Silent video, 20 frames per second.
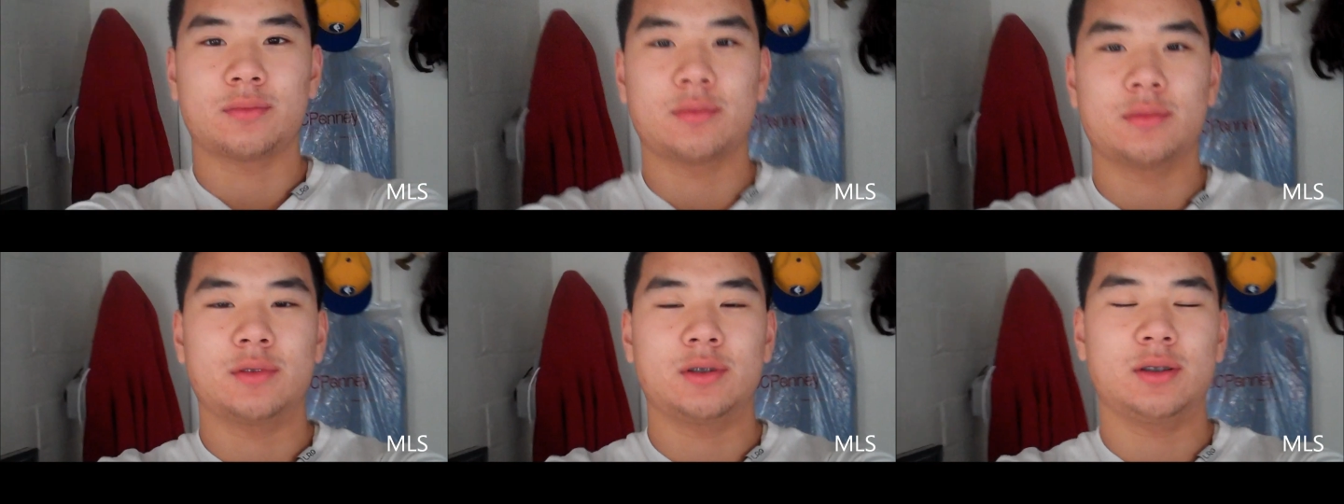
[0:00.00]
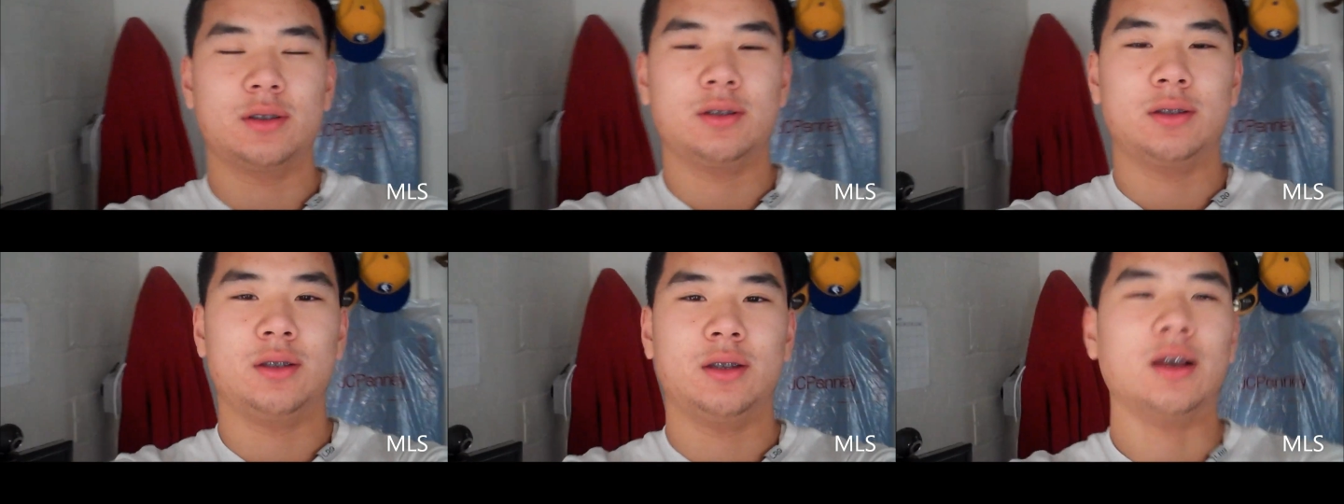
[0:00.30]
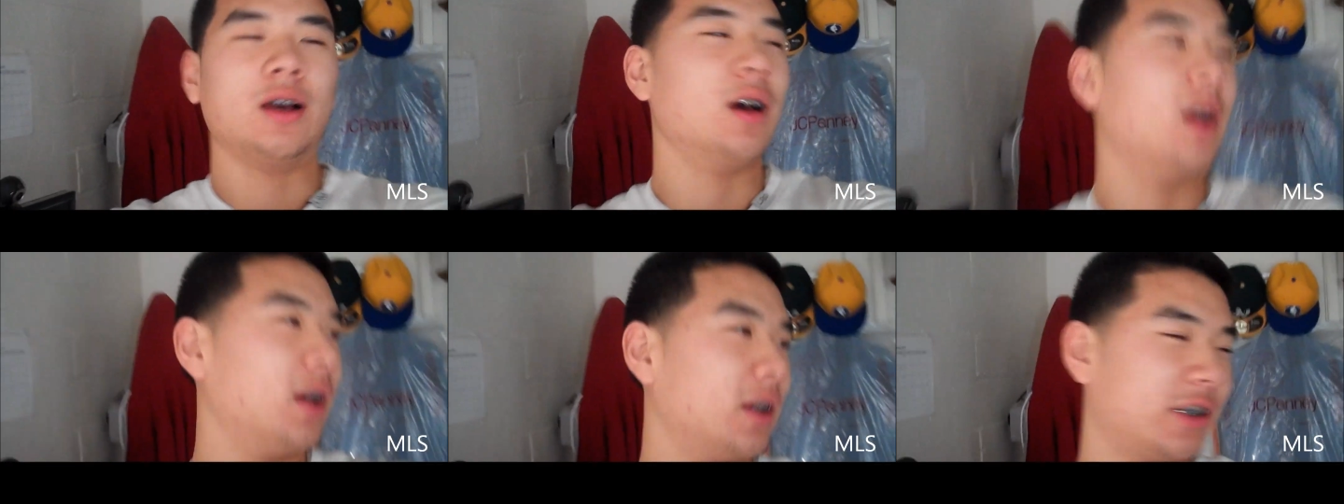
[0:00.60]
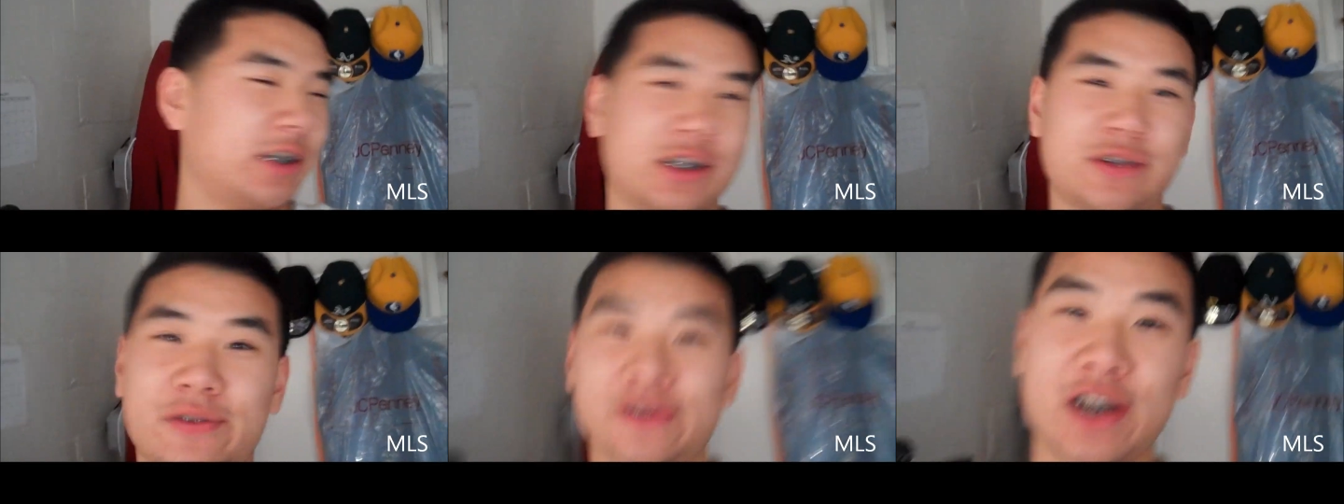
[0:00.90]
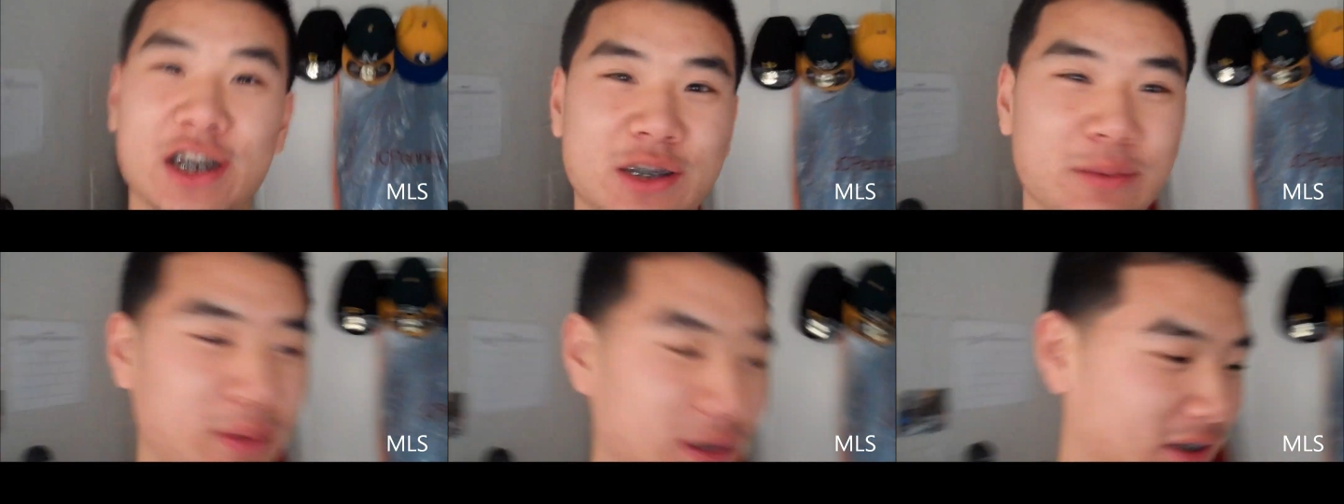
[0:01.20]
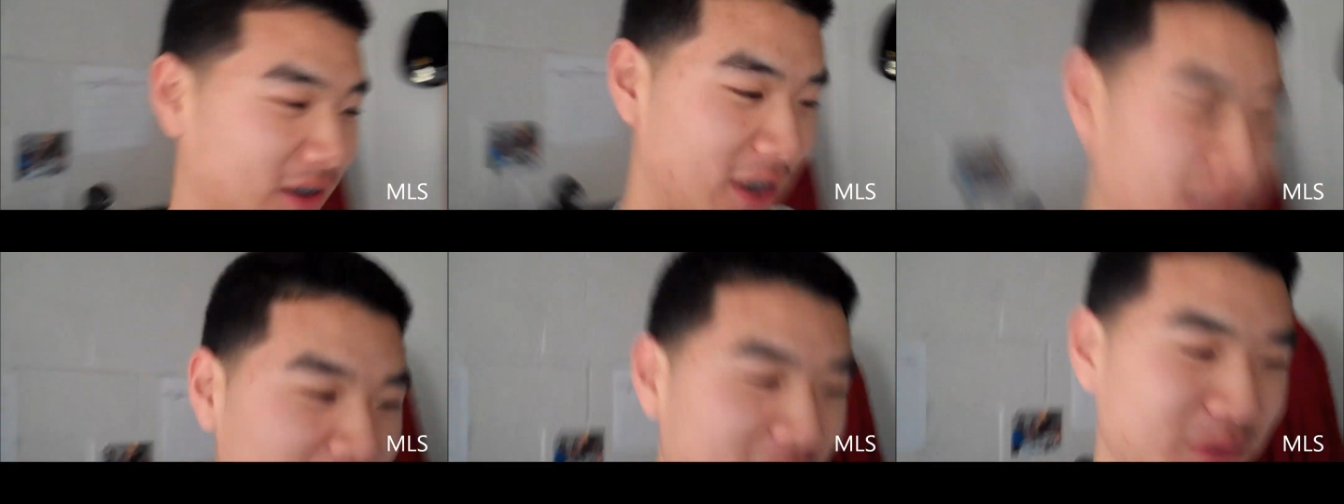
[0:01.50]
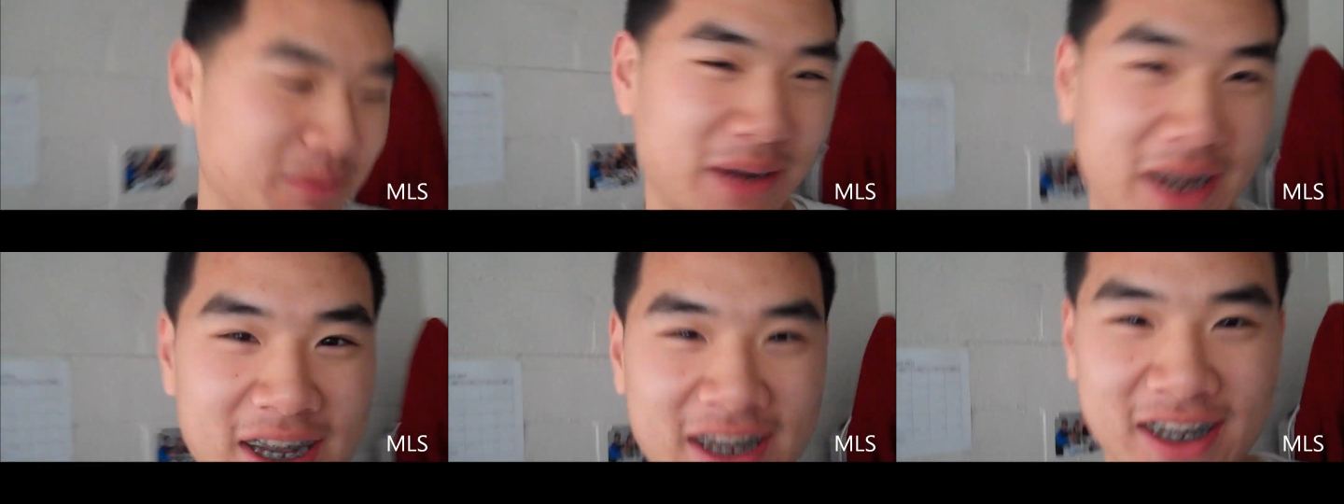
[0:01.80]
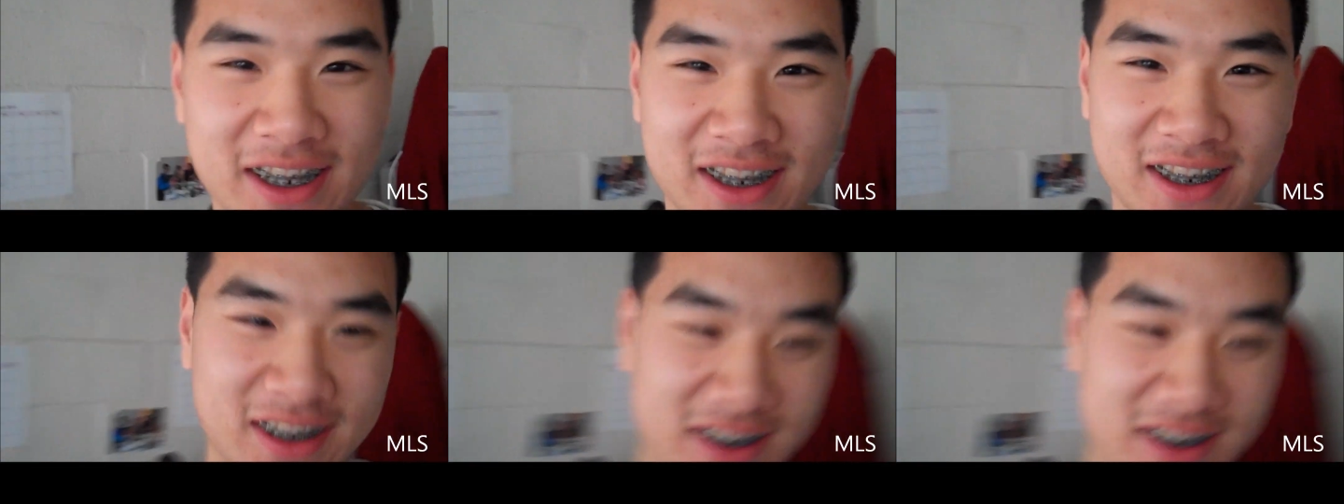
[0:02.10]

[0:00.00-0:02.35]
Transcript: Oh, I just finished my lunch, man.